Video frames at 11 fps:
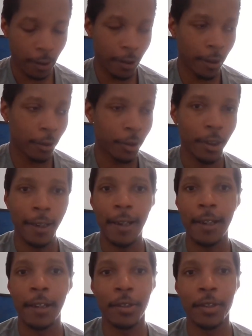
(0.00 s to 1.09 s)
You know, she
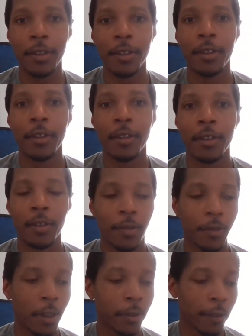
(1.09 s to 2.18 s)
has
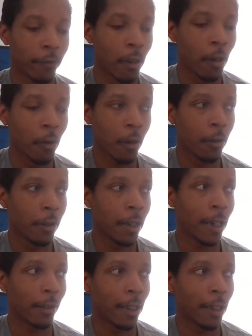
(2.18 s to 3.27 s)
something wrong with her
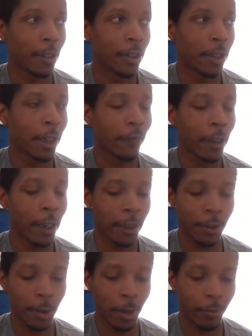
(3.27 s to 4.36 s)
neck, like a stiff
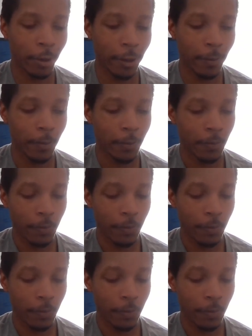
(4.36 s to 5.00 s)
neck or something.